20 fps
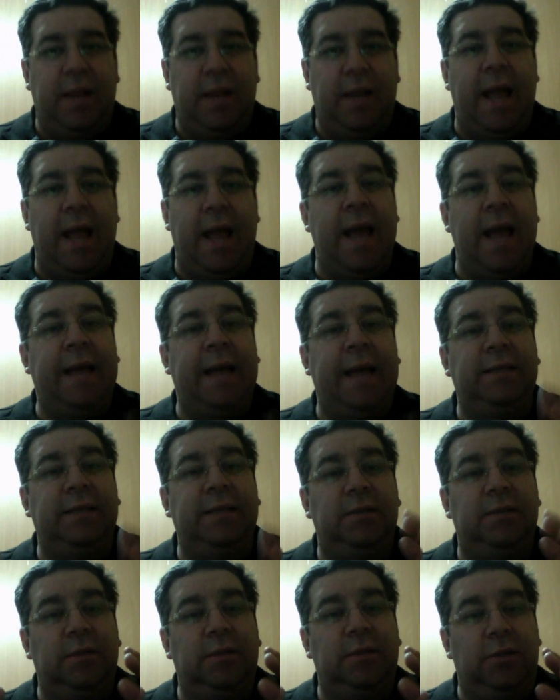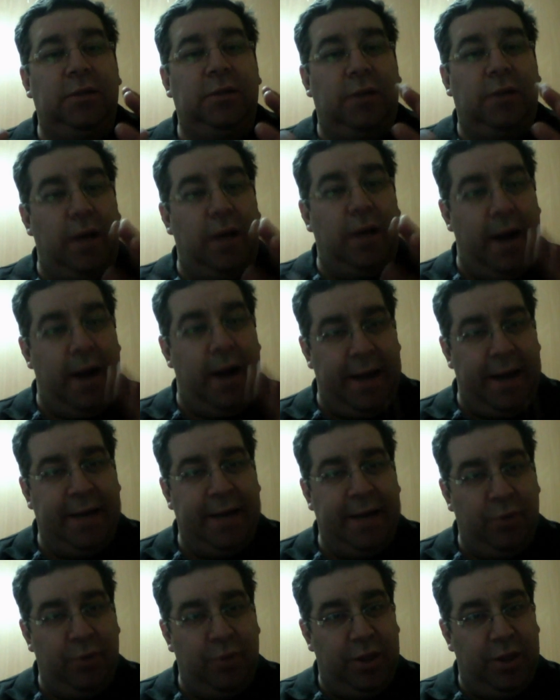and I
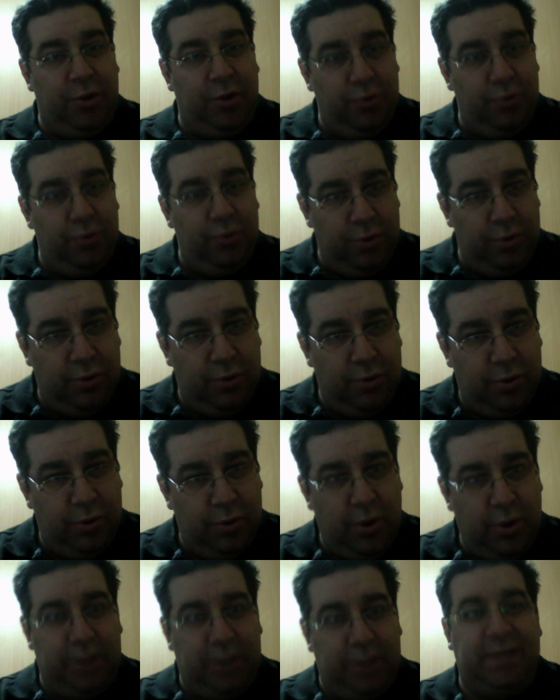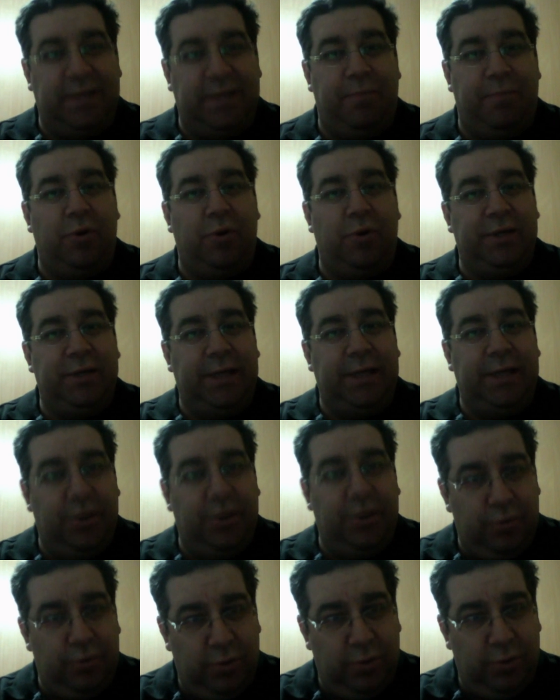am with you, supporting
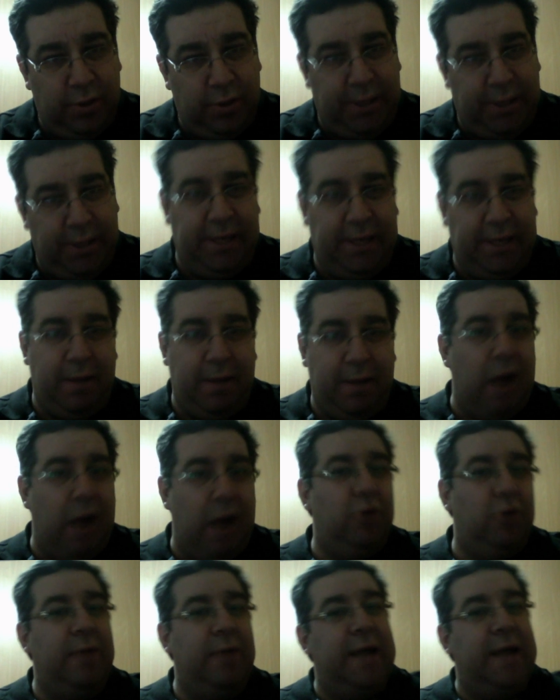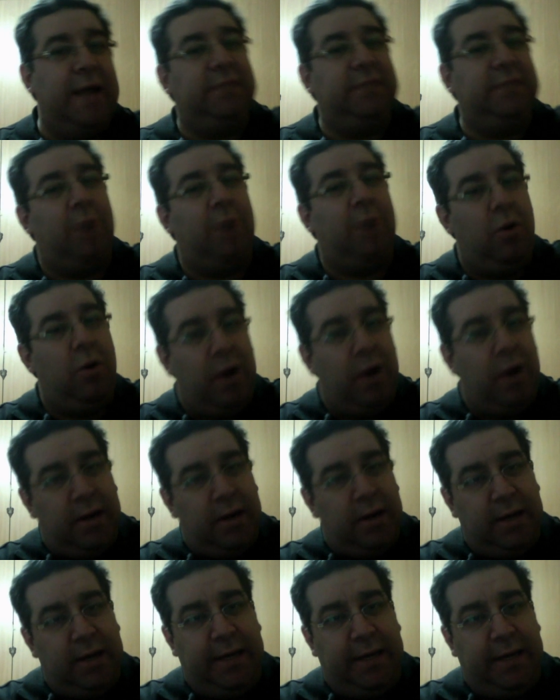you. Inni ma'akuma asma'u wa
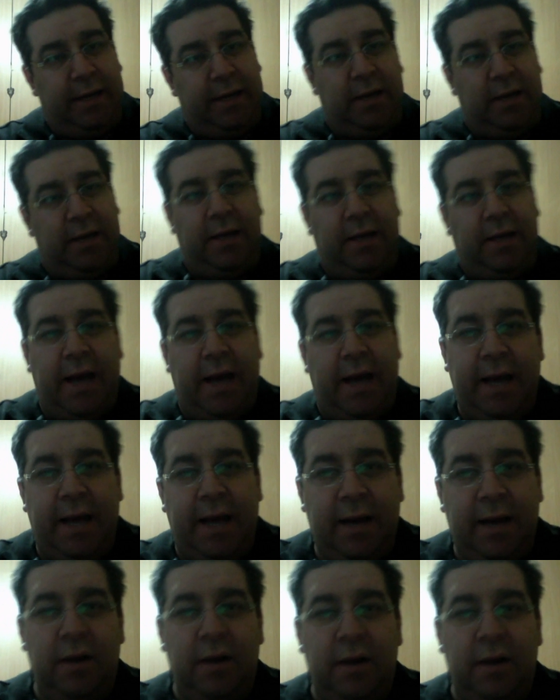ara in another ayah.